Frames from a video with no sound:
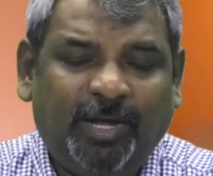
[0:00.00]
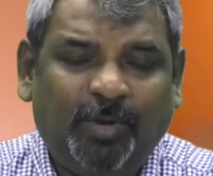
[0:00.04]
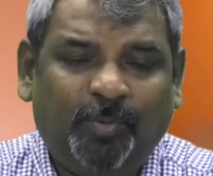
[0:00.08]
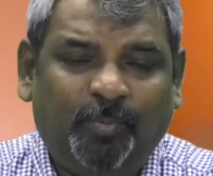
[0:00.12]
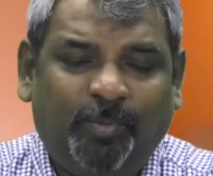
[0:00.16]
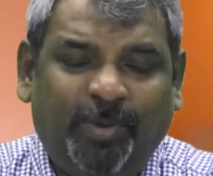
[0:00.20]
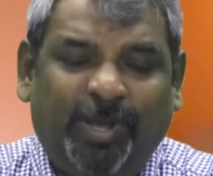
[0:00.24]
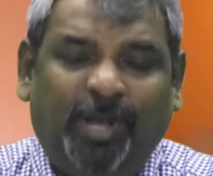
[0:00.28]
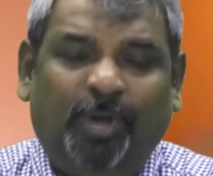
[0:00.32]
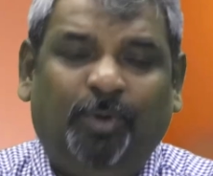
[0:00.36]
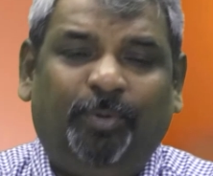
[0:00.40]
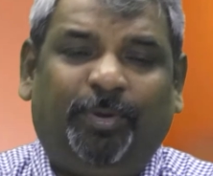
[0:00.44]

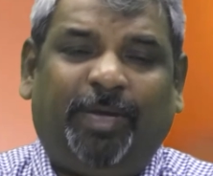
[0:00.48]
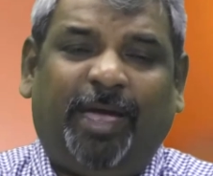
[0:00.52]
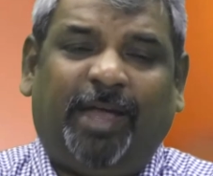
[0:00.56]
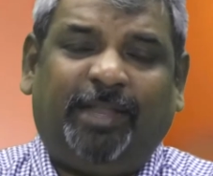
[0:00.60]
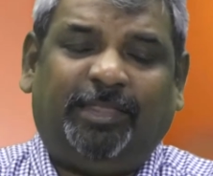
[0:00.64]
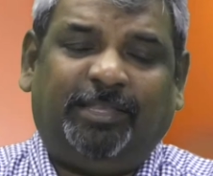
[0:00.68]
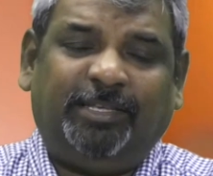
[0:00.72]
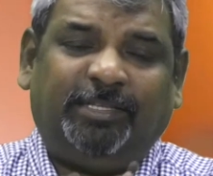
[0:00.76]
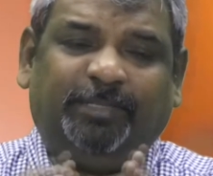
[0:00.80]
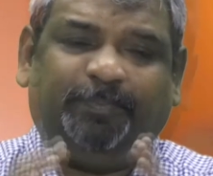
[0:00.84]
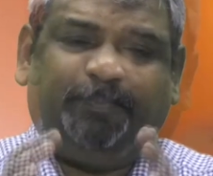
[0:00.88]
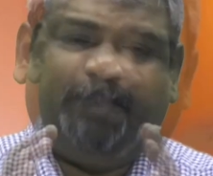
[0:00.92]
we look
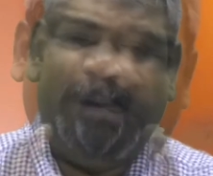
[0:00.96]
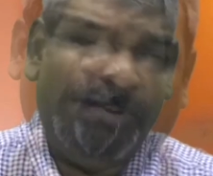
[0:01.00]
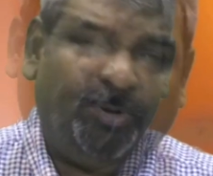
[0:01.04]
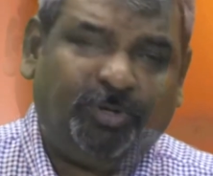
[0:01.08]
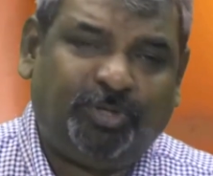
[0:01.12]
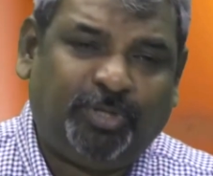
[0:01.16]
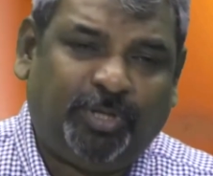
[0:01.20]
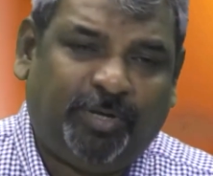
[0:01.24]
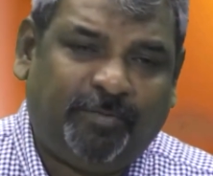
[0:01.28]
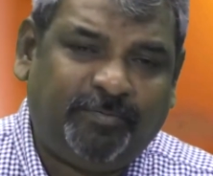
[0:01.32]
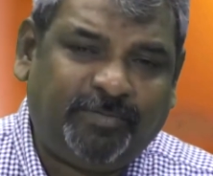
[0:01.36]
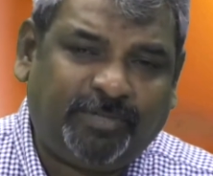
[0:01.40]
at this
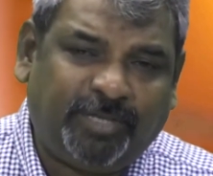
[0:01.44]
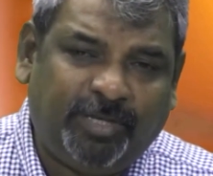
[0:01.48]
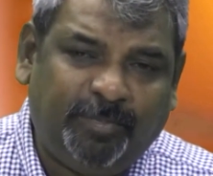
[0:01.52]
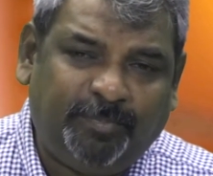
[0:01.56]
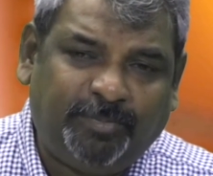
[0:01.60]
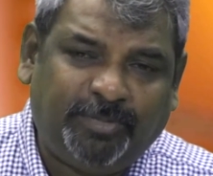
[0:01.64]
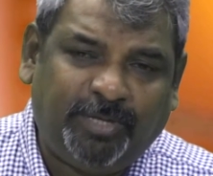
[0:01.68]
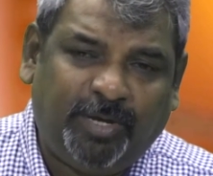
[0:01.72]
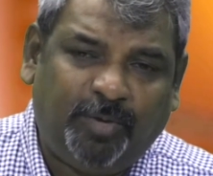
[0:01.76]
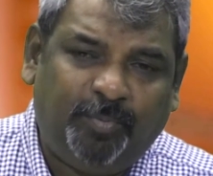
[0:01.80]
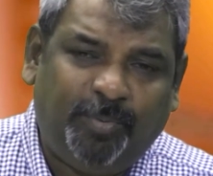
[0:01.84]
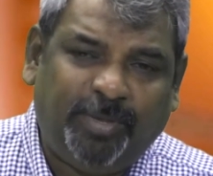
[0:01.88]
portion of
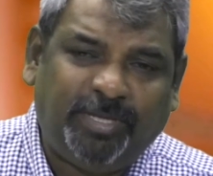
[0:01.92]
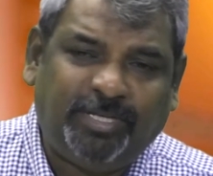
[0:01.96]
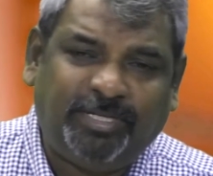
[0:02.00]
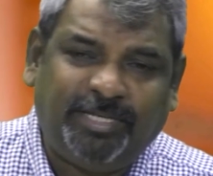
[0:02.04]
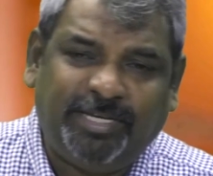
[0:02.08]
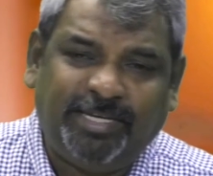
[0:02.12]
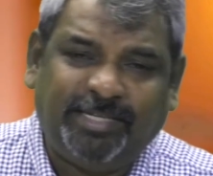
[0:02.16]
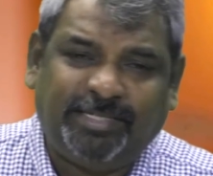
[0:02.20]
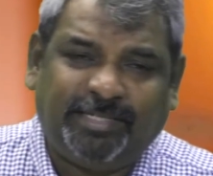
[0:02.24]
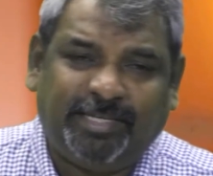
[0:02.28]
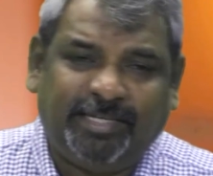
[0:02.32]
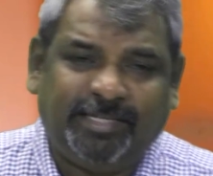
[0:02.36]
scripture where
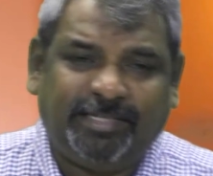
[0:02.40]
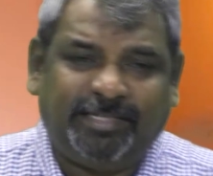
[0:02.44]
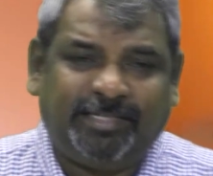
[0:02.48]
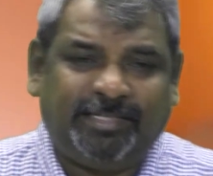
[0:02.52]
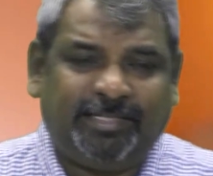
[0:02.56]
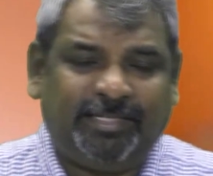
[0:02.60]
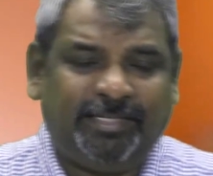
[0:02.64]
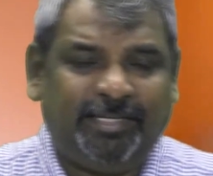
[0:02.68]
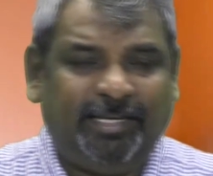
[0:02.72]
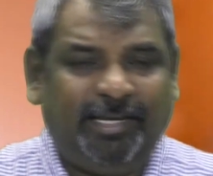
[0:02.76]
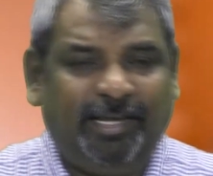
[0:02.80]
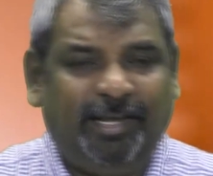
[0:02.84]

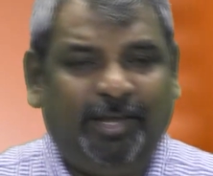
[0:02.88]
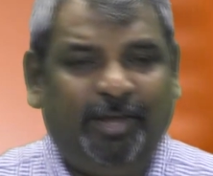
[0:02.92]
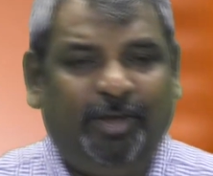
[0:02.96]
Jesus